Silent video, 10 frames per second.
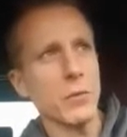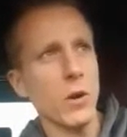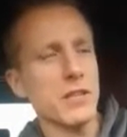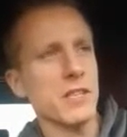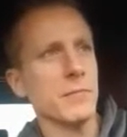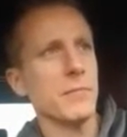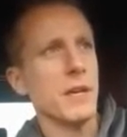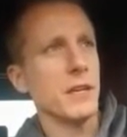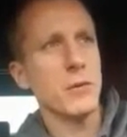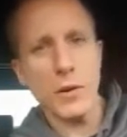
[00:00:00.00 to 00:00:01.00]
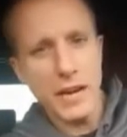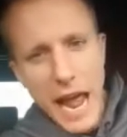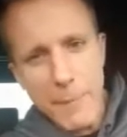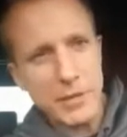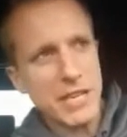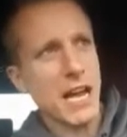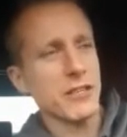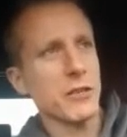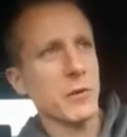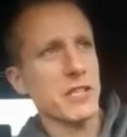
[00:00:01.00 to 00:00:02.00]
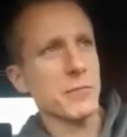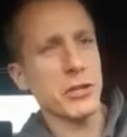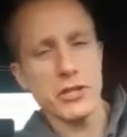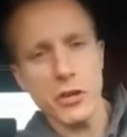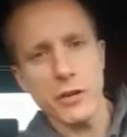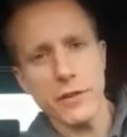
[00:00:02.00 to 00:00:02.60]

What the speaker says: Do you want an appetizer? Do you want some dessert?